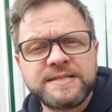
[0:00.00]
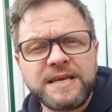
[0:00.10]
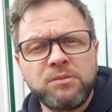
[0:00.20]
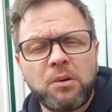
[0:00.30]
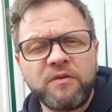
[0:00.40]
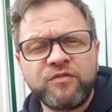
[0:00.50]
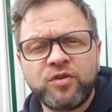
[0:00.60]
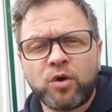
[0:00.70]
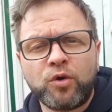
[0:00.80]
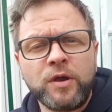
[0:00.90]
what we've
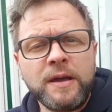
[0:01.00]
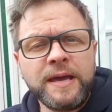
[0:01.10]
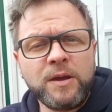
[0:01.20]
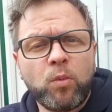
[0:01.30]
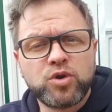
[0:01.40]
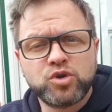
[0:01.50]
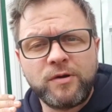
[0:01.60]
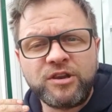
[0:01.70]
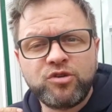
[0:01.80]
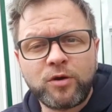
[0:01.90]
done. It was
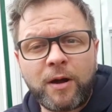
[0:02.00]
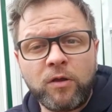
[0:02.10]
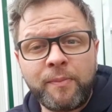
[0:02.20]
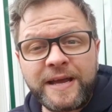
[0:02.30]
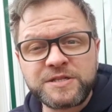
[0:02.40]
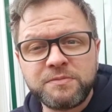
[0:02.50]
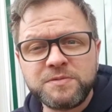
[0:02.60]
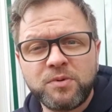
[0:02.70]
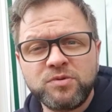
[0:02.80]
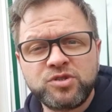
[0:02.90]
already dug out the
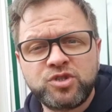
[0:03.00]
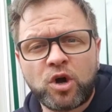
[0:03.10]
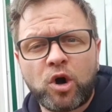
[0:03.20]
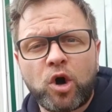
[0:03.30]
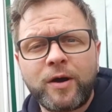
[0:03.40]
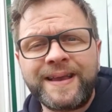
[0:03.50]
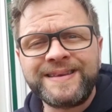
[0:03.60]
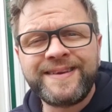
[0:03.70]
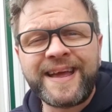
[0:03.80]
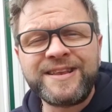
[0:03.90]
basement, but it was dark
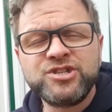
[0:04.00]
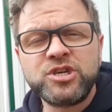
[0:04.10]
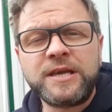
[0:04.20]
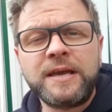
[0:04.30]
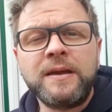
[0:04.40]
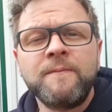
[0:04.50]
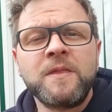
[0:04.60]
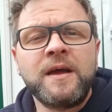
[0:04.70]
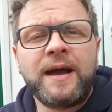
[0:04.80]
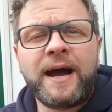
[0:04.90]
and dingy,
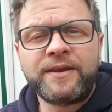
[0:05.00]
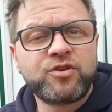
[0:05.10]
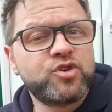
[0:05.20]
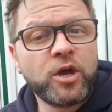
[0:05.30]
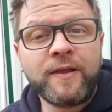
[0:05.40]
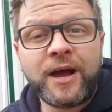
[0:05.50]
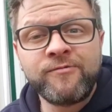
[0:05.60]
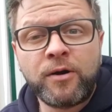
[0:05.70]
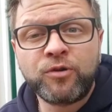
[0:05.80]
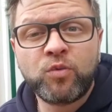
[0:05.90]
and I'll show you that
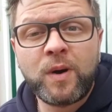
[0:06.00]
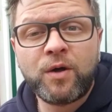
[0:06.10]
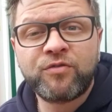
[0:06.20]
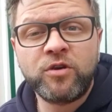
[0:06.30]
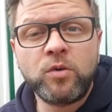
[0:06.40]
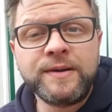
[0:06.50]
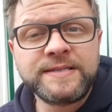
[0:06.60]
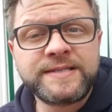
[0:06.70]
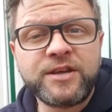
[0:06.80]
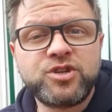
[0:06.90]
around as well. So
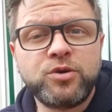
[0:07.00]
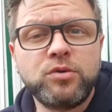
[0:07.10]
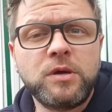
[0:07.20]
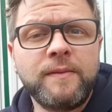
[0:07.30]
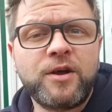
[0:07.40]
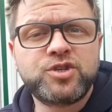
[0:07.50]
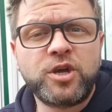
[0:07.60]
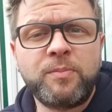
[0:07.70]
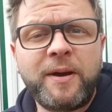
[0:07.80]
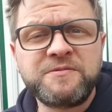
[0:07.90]
stay tuned. I'll show
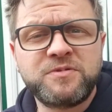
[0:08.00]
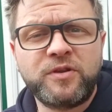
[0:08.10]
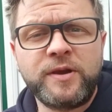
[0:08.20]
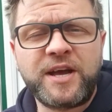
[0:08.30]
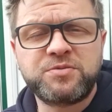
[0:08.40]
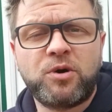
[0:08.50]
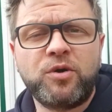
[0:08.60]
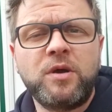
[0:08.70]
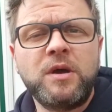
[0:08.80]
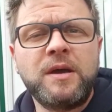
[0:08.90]
you the basement on the next
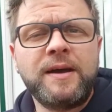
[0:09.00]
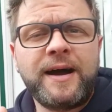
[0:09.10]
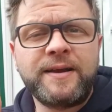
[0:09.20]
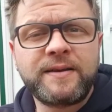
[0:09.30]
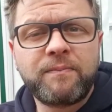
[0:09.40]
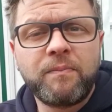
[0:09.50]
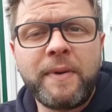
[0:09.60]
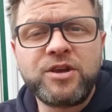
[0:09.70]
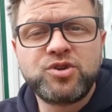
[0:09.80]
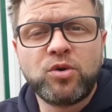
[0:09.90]
one, and
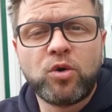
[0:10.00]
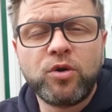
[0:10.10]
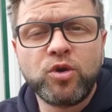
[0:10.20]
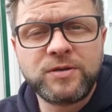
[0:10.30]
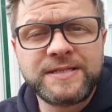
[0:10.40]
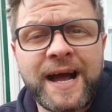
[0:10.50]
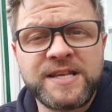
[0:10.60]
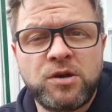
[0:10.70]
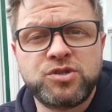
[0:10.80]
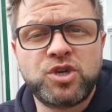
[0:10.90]
make sure your
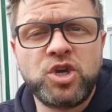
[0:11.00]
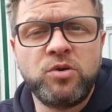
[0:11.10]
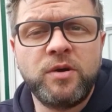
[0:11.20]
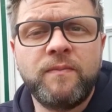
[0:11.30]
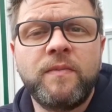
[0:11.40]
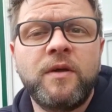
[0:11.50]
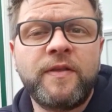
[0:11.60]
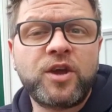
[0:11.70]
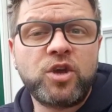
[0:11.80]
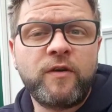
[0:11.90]
sites are secure.
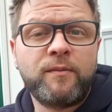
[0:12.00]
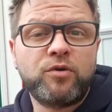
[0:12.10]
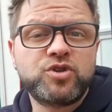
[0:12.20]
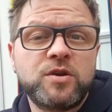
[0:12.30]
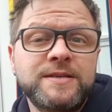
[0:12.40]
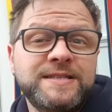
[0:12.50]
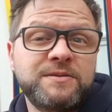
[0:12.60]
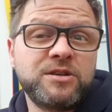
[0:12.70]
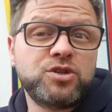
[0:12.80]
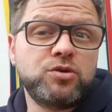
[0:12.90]
Thank you very much. See
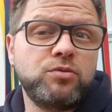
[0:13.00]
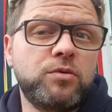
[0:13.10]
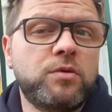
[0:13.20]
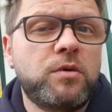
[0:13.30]
you soon.